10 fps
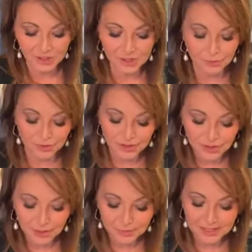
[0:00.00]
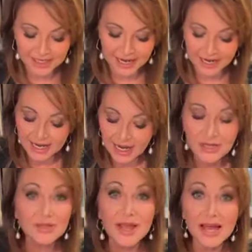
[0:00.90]
actual soup today.
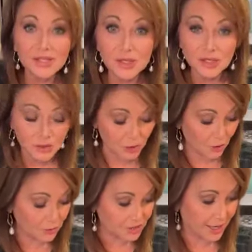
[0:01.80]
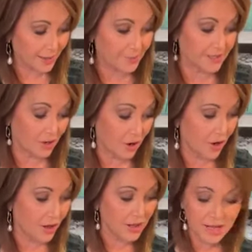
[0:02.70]
So that took no time at
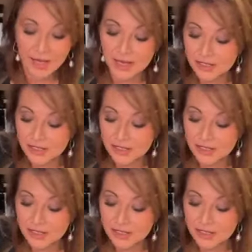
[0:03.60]
all.